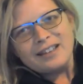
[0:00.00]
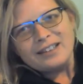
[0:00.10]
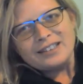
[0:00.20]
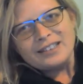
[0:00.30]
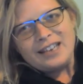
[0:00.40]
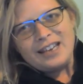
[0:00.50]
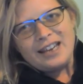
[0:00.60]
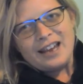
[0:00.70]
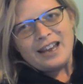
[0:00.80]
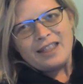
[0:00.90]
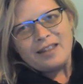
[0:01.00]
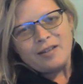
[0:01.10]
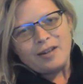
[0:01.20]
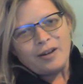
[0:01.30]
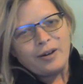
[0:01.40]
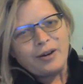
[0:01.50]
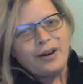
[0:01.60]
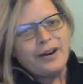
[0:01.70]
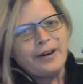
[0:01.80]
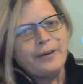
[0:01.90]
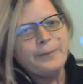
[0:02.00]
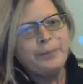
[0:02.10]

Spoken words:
the T, and the R.